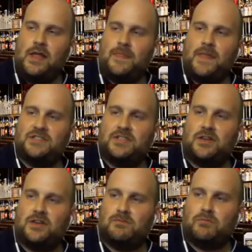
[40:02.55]
That's a
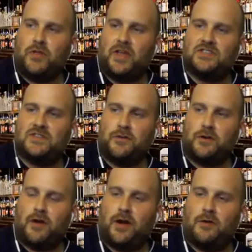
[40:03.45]
good place for
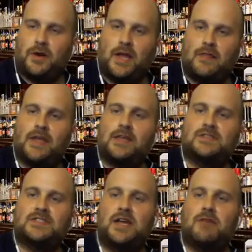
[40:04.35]
crowd work. And like you
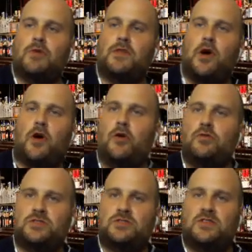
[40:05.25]
said, when the
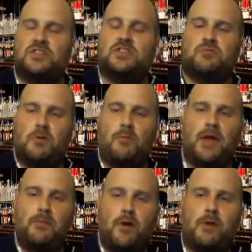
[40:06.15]
host, this is what my
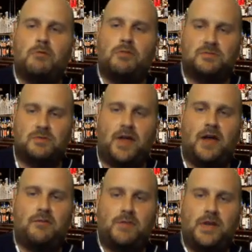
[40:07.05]
problem was with
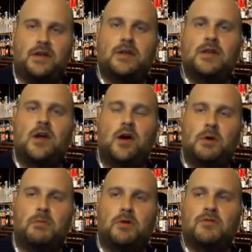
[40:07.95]
Alameda on
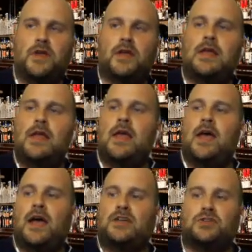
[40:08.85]
my birthday.
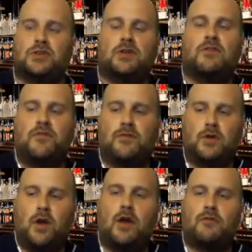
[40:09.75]
I should have
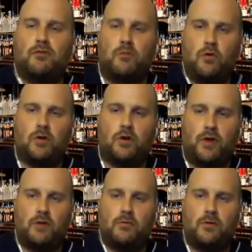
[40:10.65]
gone for more
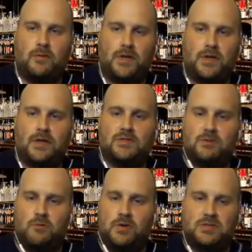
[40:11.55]
crowd work because there
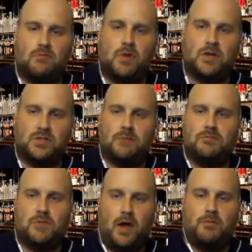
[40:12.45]
wasn't much up
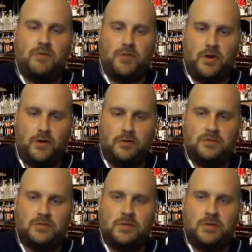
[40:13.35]
top with the host.